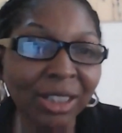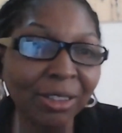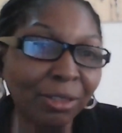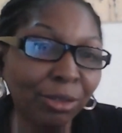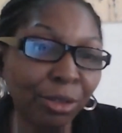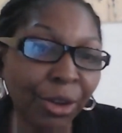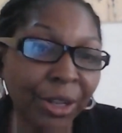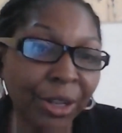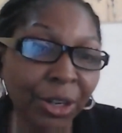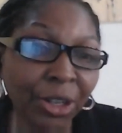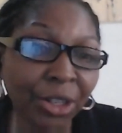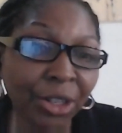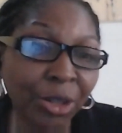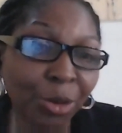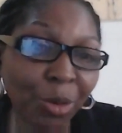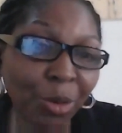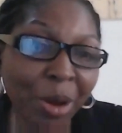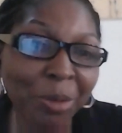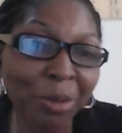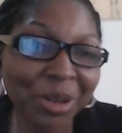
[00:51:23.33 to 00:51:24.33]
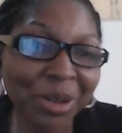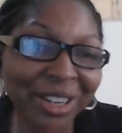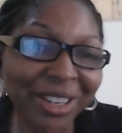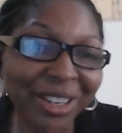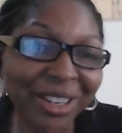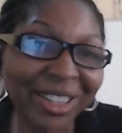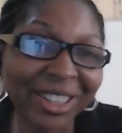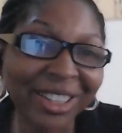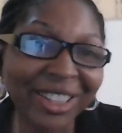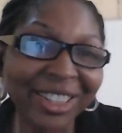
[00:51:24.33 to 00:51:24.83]
for another webinar.
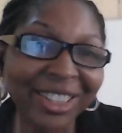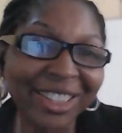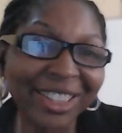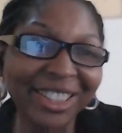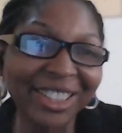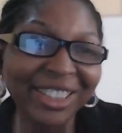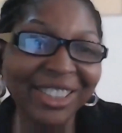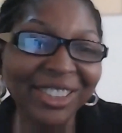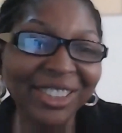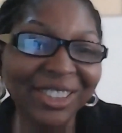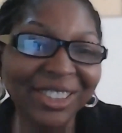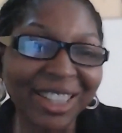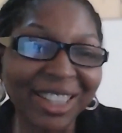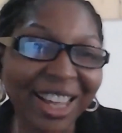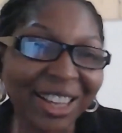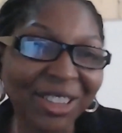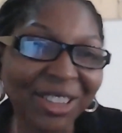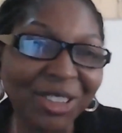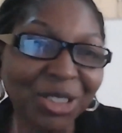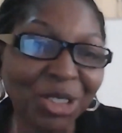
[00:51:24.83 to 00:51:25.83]
Thank you